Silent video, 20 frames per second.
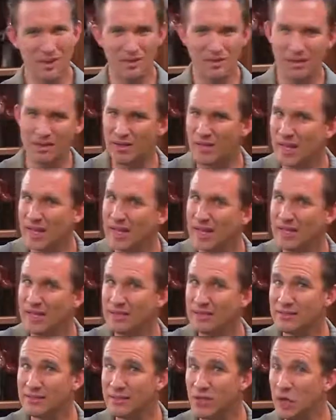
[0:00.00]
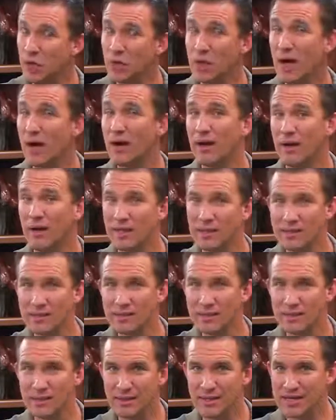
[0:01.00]
the dead do not.
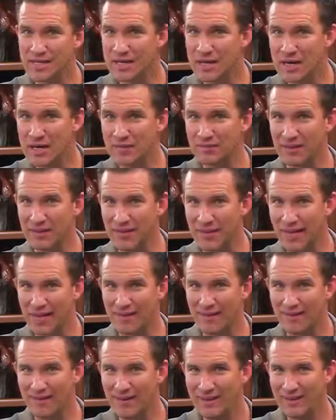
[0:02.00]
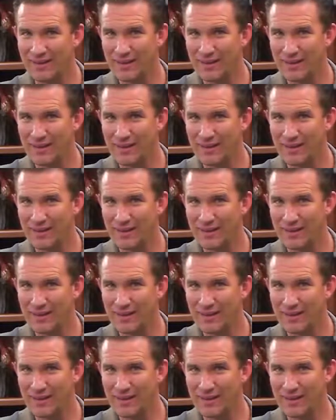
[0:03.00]
Listen carefully now.